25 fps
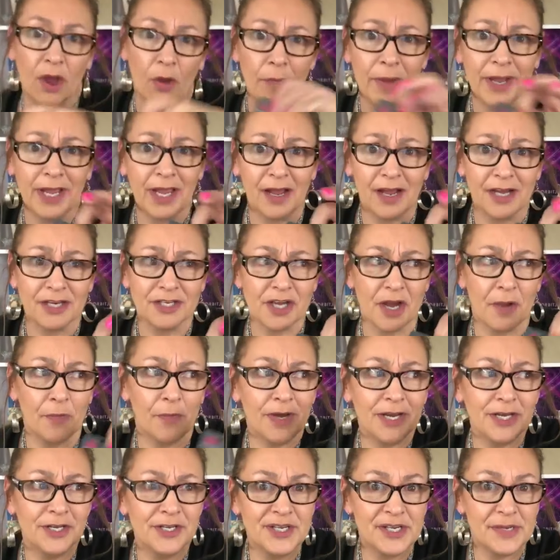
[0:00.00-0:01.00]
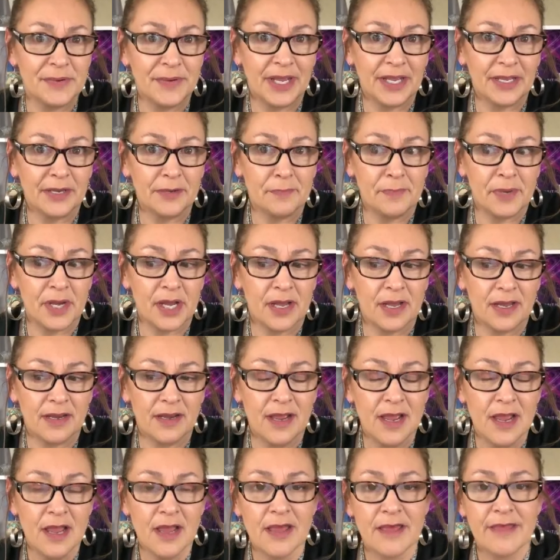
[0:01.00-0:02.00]
oh my gosh, I want to do it. But
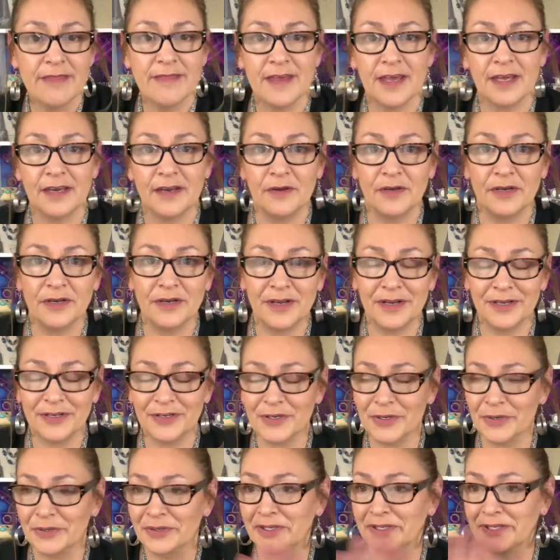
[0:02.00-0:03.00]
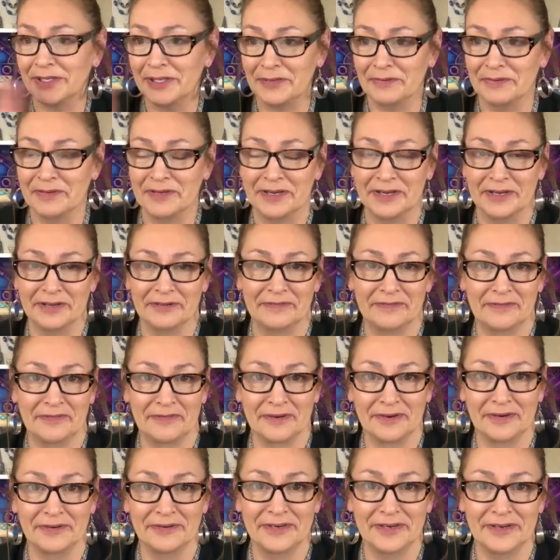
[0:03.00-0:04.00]
then it, it totally would have
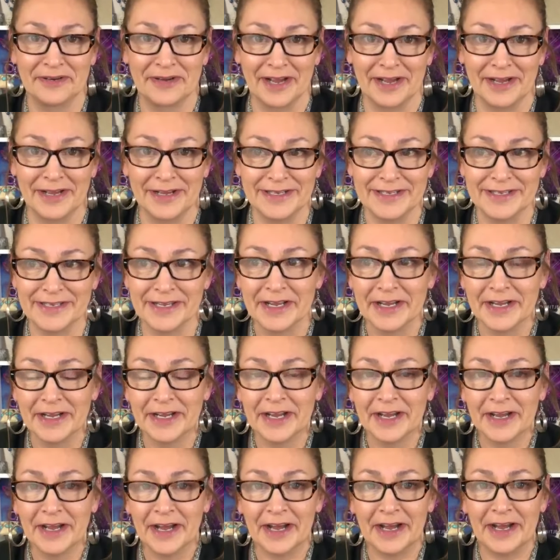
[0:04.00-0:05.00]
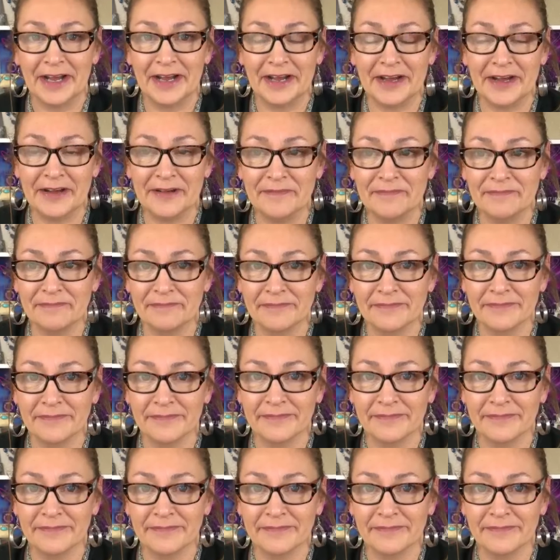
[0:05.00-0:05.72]
thrown you guys um,